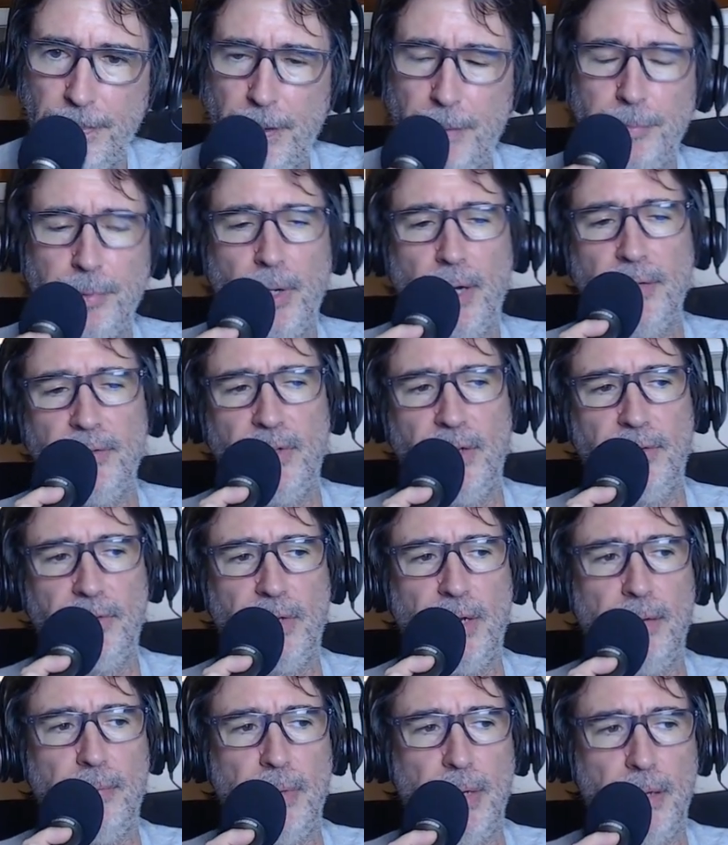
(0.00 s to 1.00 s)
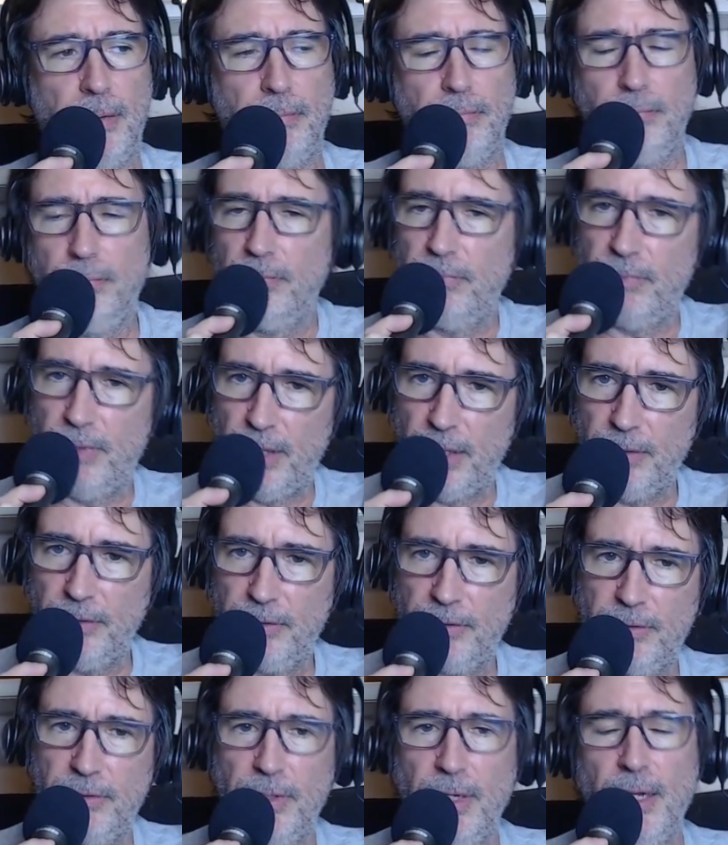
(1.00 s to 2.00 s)
A process can be
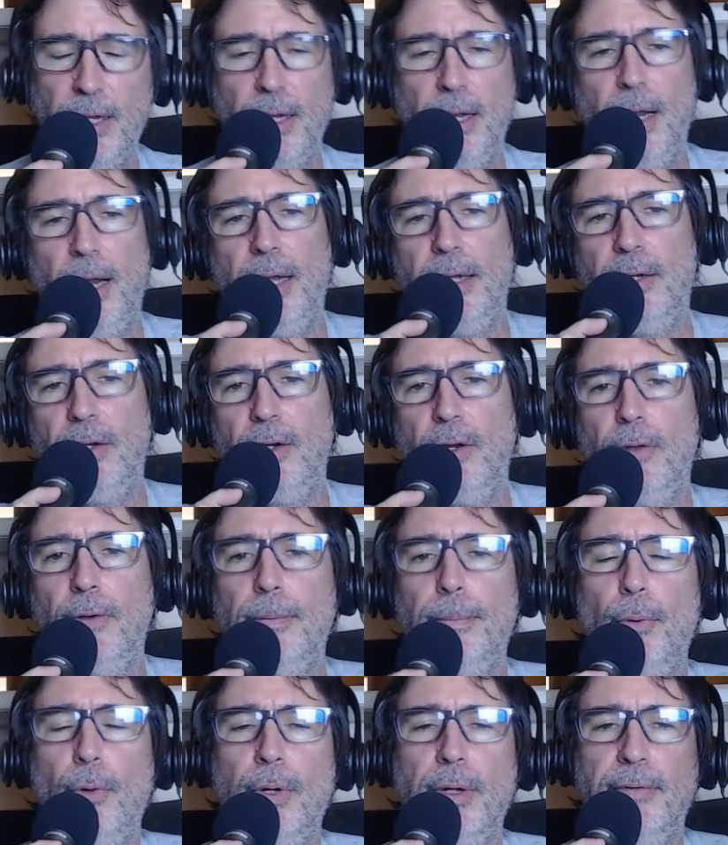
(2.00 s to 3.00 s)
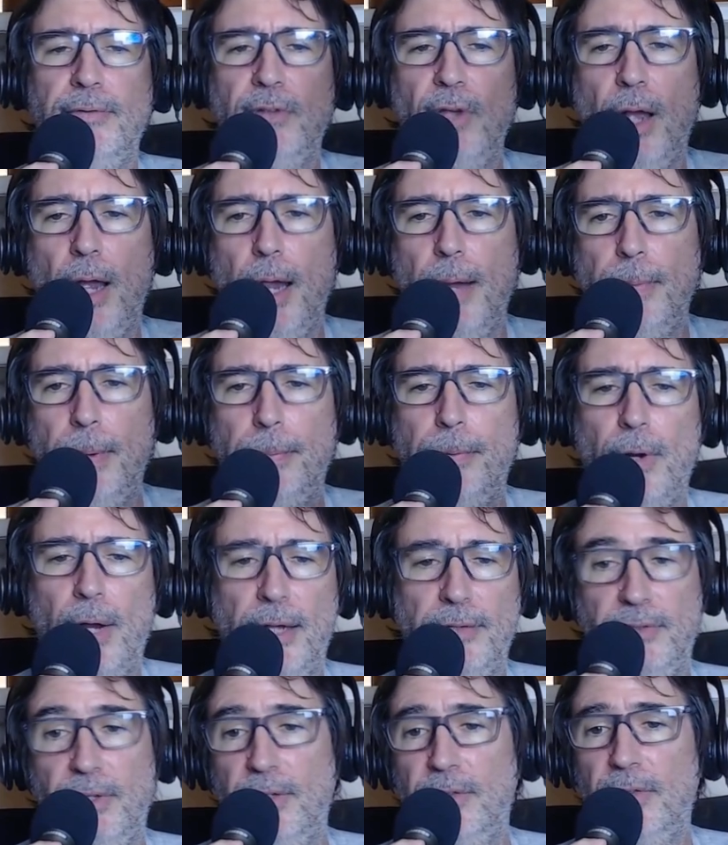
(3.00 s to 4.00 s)
this, and another point of time, a
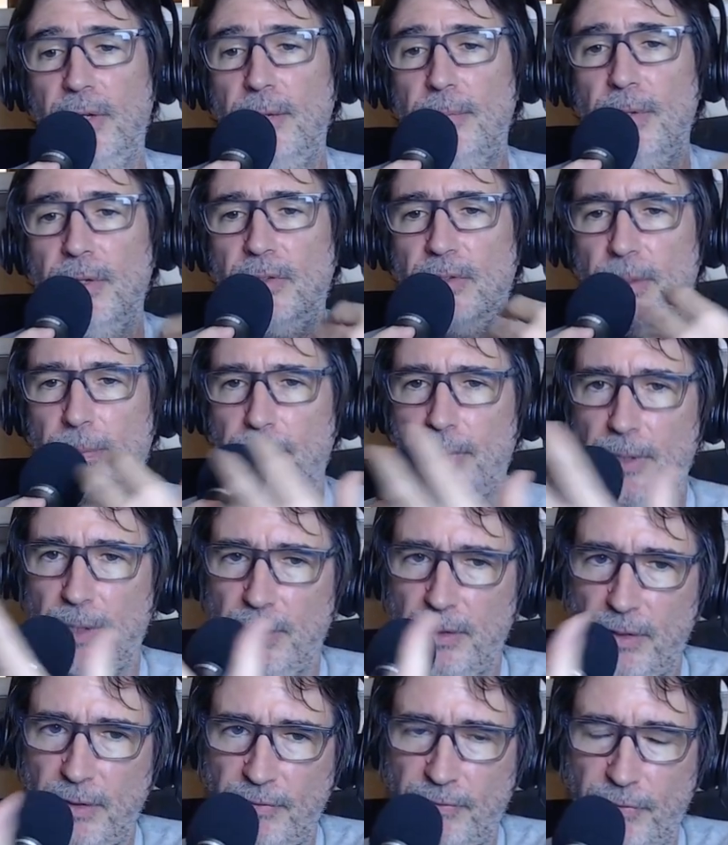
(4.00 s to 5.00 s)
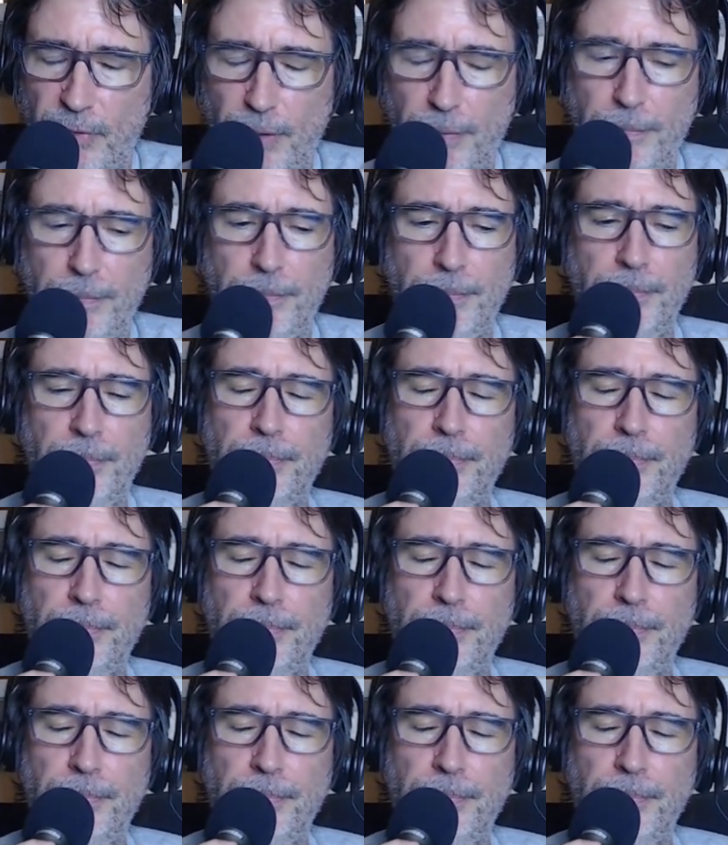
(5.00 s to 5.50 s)
process can be something different.